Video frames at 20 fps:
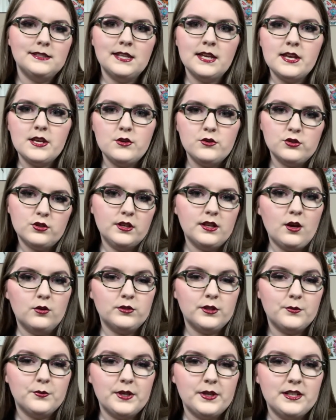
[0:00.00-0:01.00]
He usually
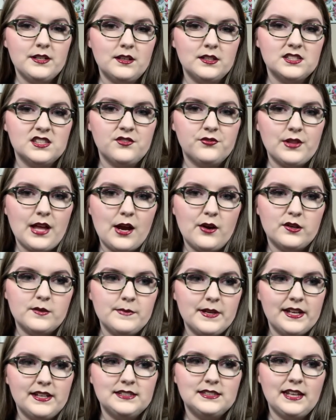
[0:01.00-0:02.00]
only redoes the flower
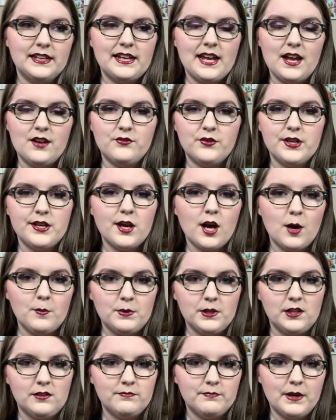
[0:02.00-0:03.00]
beds like every
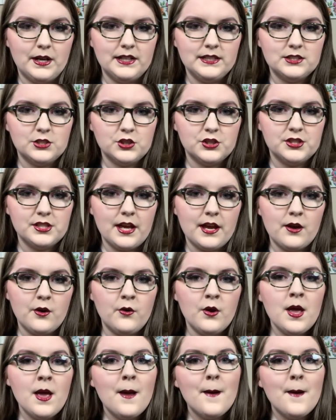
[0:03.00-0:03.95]
couple of months or so.